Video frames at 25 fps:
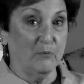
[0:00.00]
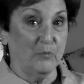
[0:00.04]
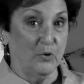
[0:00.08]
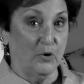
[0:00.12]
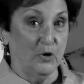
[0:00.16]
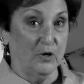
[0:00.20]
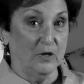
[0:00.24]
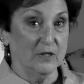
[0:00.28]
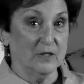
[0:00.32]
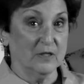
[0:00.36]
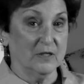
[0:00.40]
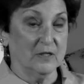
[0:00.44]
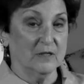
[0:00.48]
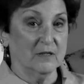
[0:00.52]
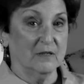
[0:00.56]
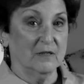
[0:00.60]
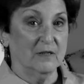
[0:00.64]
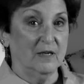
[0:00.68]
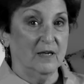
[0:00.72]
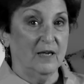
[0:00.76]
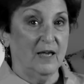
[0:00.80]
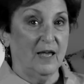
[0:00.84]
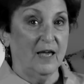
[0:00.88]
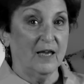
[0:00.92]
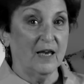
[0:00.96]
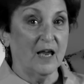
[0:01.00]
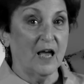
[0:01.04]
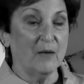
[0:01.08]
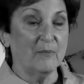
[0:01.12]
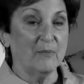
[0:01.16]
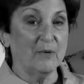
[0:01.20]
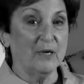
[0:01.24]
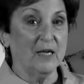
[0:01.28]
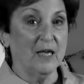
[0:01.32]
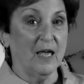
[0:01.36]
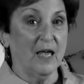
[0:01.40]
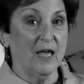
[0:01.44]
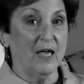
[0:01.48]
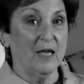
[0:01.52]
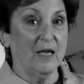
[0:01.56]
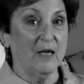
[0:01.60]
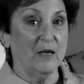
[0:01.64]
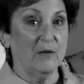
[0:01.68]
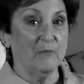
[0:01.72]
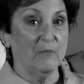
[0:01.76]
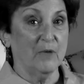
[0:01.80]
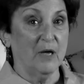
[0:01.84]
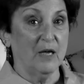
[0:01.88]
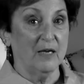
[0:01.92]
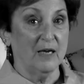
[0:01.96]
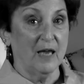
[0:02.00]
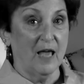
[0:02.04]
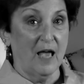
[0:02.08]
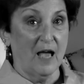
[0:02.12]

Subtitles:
books, and I became an